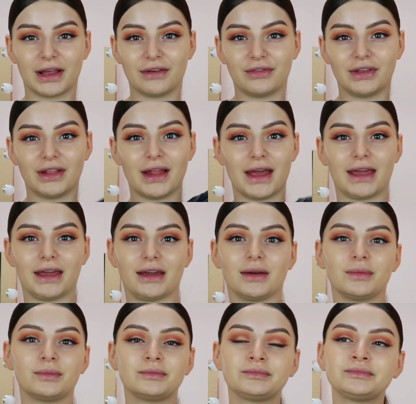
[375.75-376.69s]
I feel
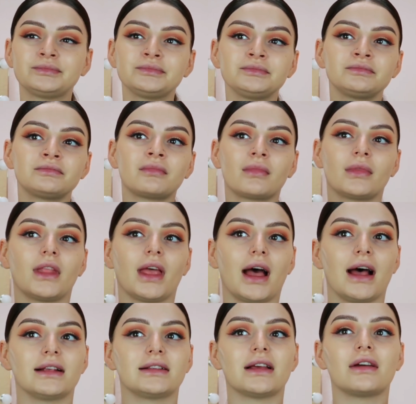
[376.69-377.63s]
like
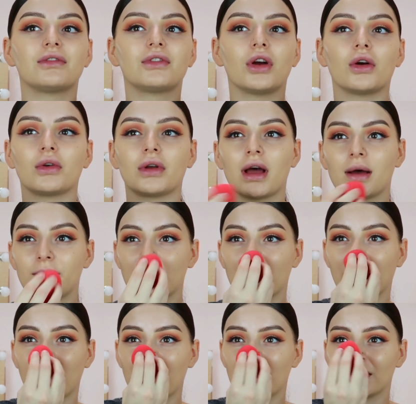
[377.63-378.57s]
as I've grown up
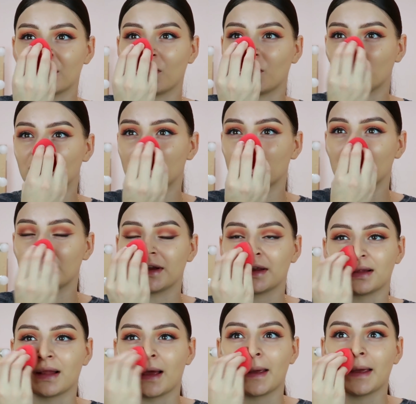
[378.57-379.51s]
and gotten older
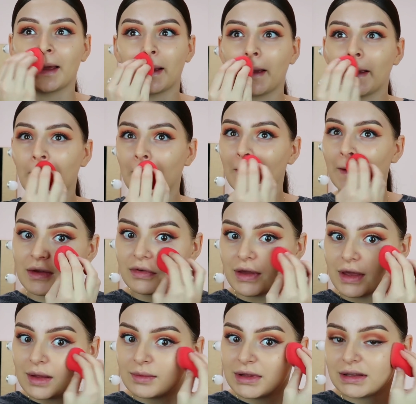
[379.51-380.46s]
and like my
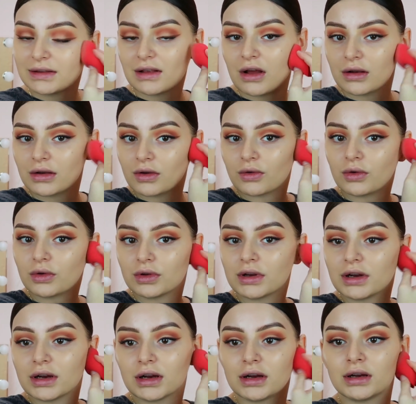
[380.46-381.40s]
family's gotten
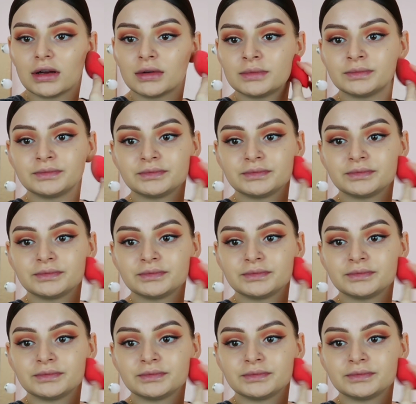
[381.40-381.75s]
older,